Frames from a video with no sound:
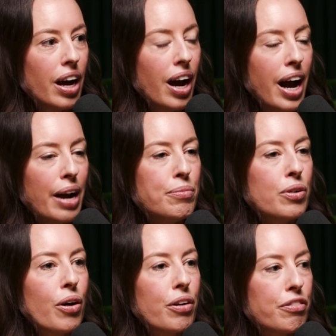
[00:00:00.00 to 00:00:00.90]
I'm
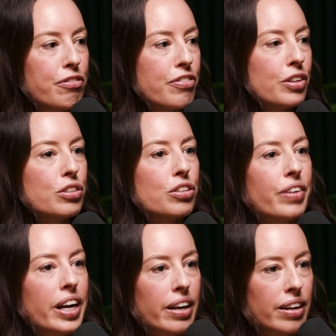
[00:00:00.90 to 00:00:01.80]
not
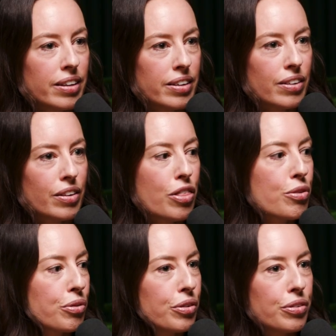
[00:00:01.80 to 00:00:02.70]
filtering
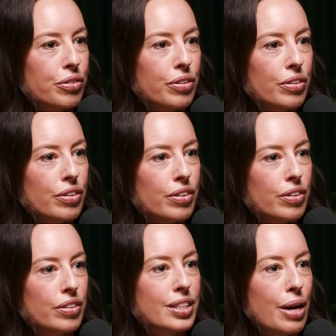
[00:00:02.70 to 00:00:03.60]
through
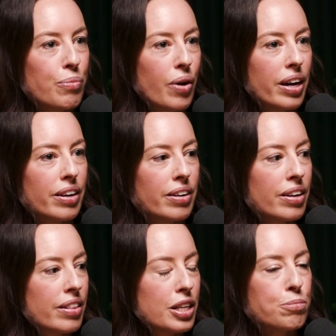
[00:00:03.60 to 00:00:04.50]
someone
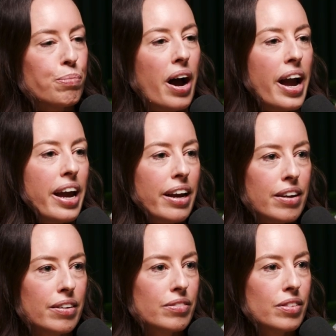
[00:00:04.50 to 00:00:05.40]
that's buying
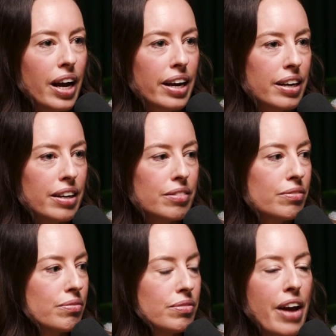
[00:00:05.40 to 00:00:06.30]
a
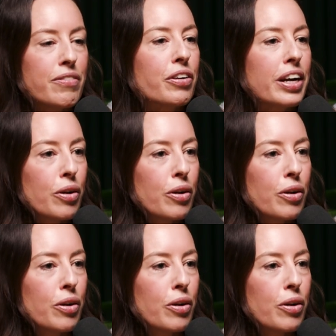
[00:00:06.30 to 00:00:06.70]
evergreen